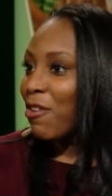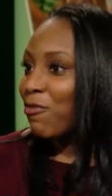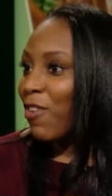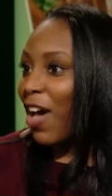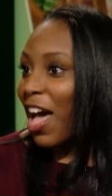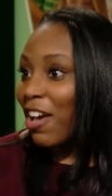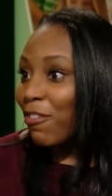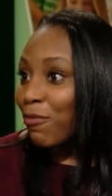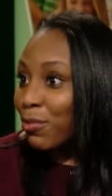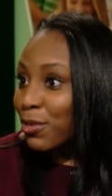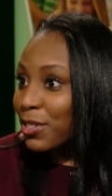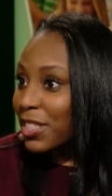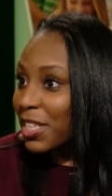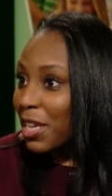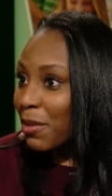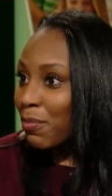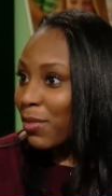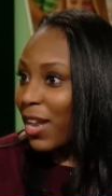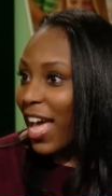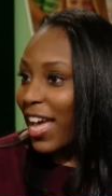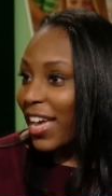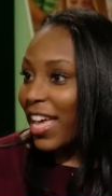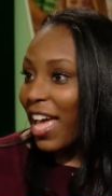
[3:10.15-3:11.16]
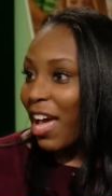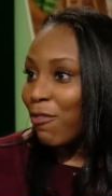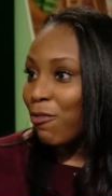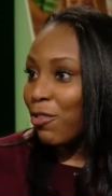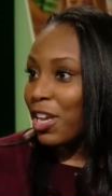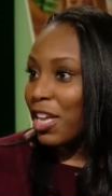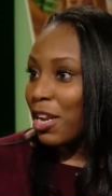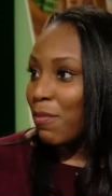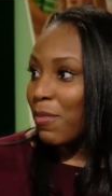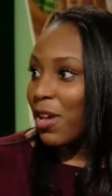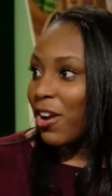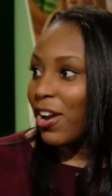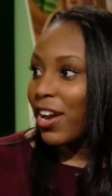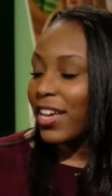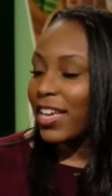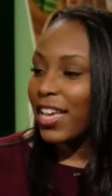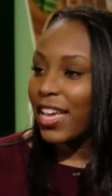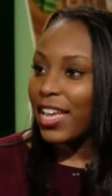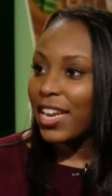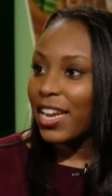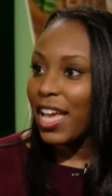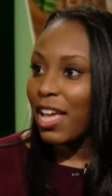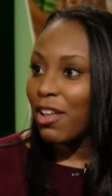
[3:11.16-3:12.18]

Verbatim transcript: 5% Black African American,